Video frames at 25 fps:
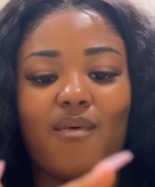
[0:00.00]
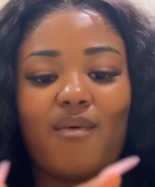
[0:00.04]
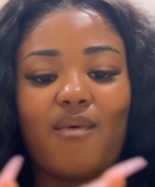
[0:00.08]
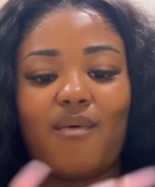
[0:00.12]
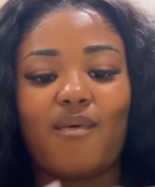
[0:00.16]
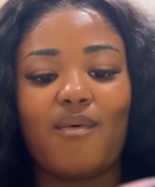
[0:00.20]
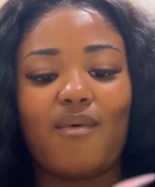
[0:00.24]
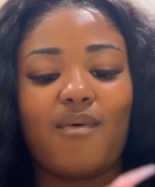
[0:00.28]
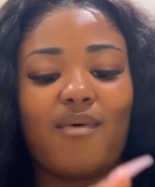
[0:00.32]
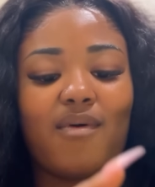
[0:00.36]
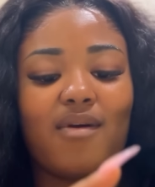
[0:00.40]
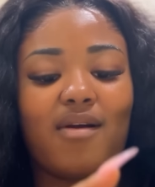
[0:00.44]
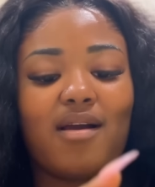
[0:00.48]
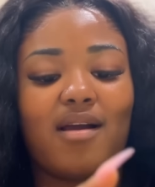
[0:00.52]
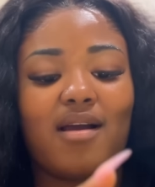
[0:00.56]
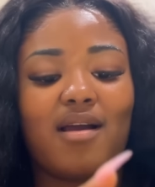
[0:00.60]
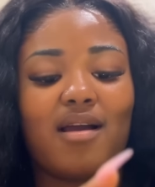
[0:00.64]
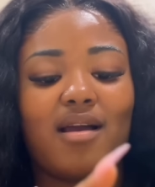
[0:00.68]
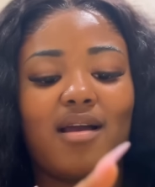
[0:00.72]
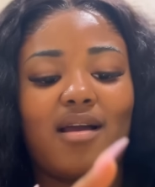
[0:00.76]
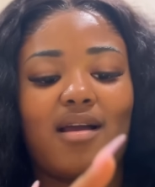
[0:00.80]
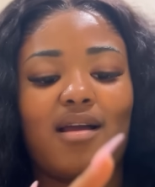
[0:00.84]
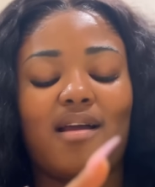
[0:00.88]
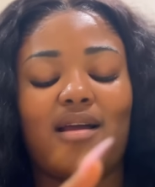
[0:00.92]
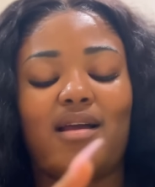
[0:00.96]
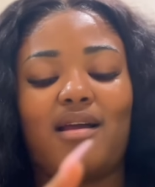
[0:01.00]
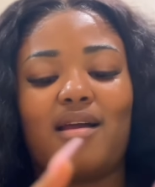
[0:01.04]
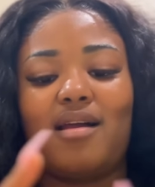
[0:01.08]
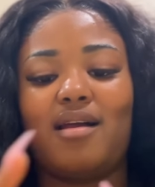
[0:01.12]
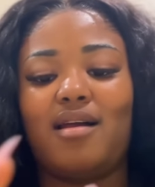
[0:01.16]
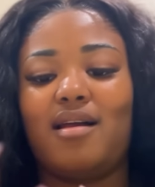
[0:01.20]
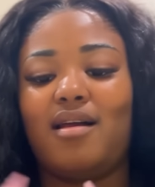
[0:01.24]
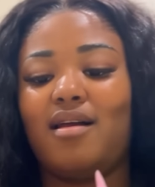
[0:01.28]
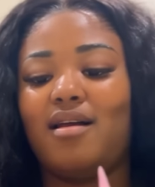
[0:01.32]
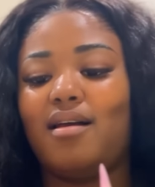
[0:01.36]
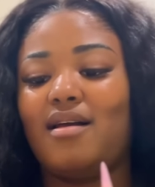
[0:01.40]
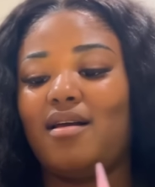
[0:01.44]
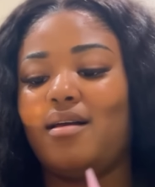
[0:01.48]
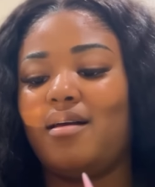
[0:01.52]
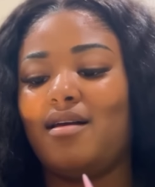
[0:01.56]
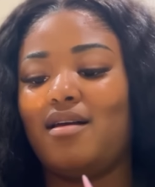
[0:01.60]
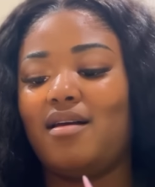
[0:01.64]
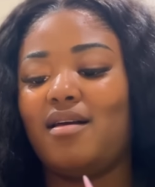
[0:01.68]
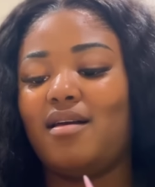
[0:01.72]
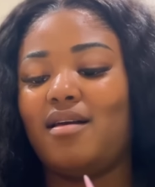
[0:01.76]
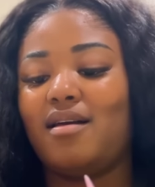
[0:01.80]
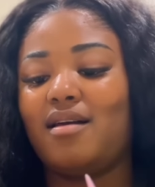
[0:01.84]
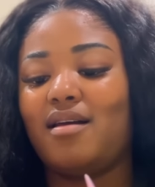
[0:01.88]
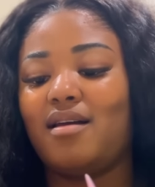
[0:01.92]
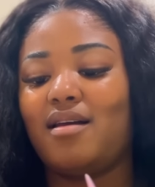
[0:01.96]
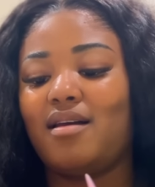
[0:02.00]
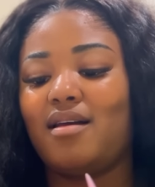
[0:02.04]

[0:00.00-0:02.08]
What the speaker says: [no speech]